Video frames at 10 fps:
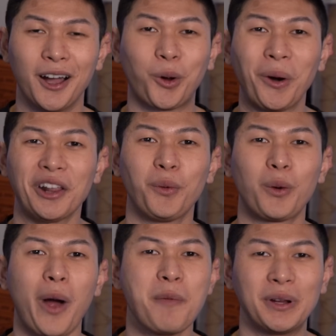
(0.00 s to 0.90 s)
According to
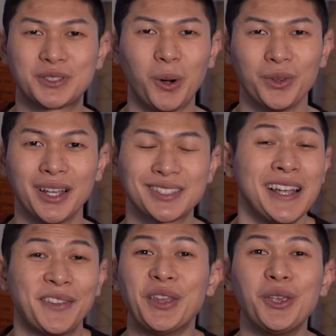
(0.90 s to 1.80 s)
what Whitebeard told us,
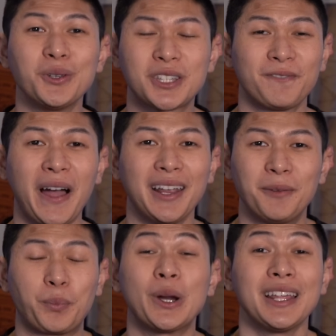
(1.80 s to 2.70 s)
they used to fight
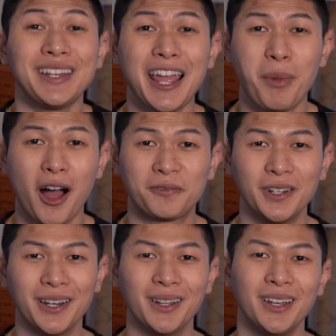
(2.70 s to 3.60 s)
pretty damn
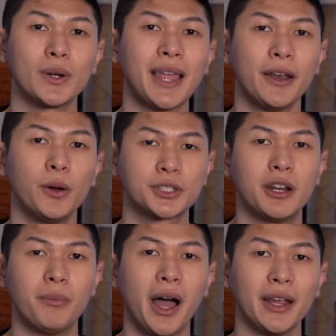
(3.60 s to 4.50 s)
often. So with that
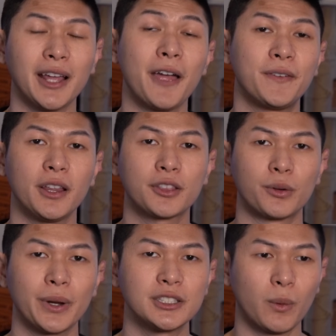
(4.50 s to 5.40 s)
notion in mind, I feel like
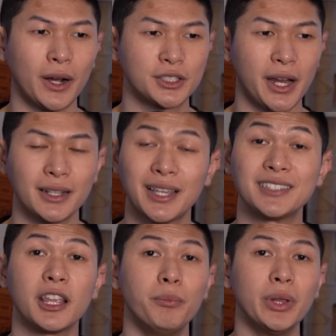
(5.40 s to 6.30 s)
the reason why Shanks
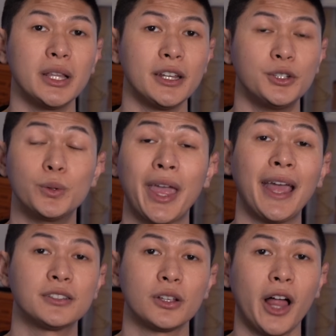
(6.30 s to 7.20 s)
has the ability to
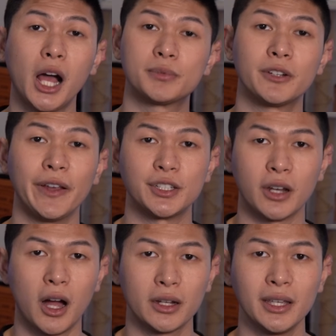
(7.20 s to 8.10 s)
cancel
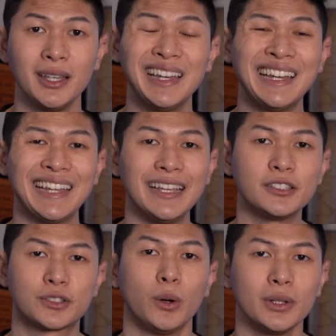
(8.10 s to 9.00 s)
observation Haki
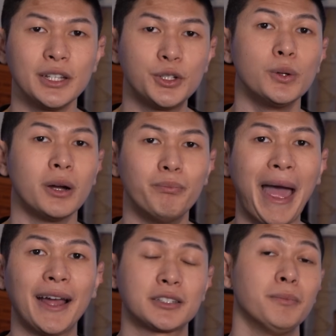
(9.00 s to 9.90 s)
is solely to
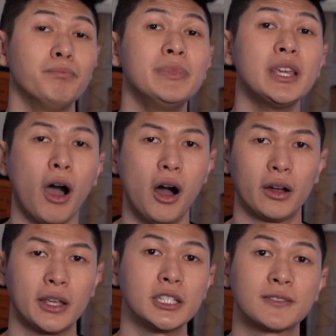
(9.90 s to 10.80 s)
combat
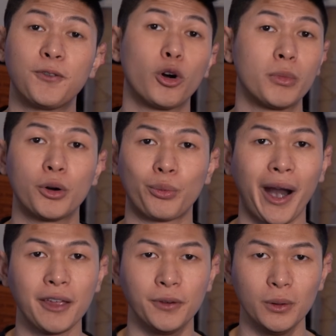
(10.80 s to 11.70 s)
Mihawk, his former
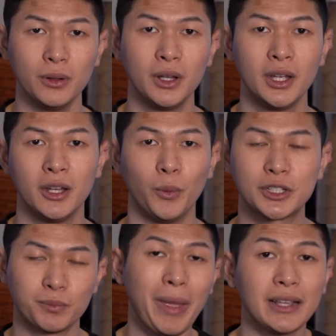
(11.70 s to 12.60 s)
rival,
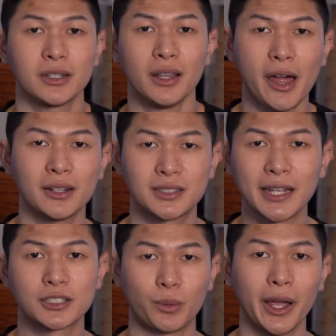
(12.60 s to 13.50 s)
which makes a lot of
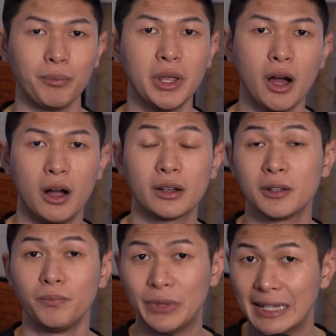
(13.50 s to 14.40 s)
sense, right? Mihawk
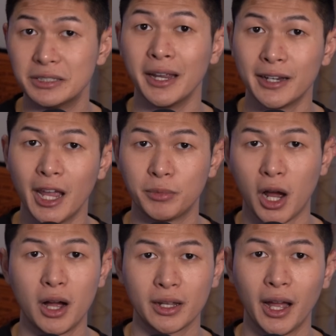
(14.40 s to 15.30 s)
is nicknamed
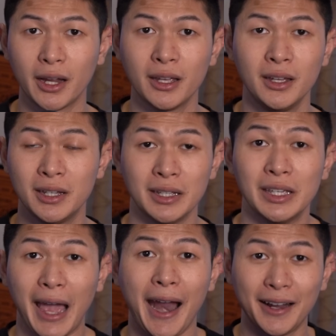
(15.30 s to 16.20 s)
Hawkeye.
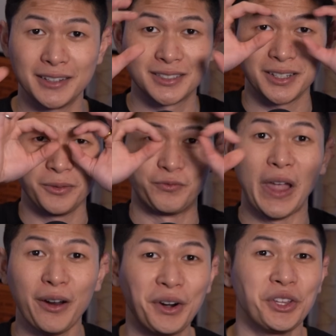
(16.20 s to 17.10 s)
He has
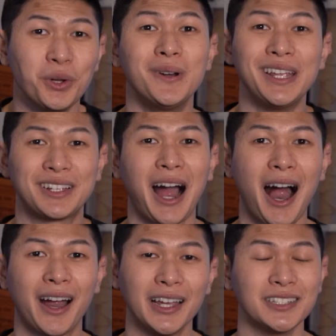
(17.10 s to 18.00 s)
very unique
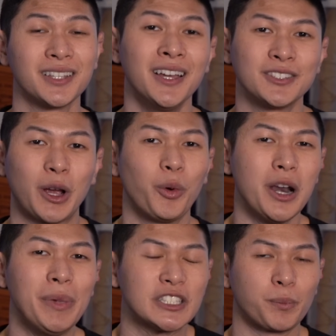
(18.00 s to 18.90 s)
eyes, so I
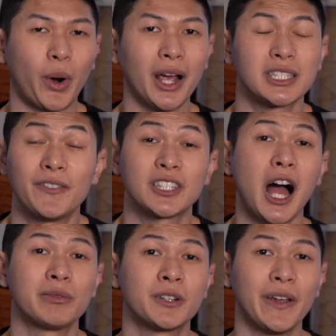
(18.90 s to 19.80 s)
wouldn't be surprised if his
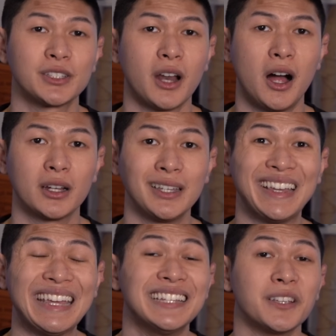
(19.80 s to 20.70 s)
observation
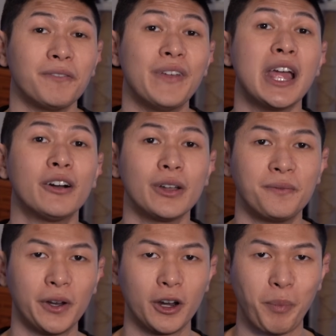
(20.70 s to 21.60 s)
Haki is very,
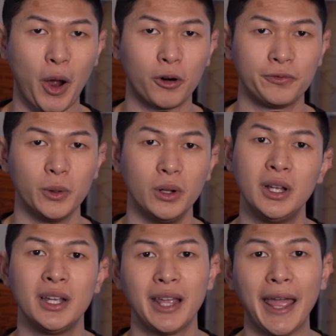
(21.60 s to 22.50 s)
very powerful.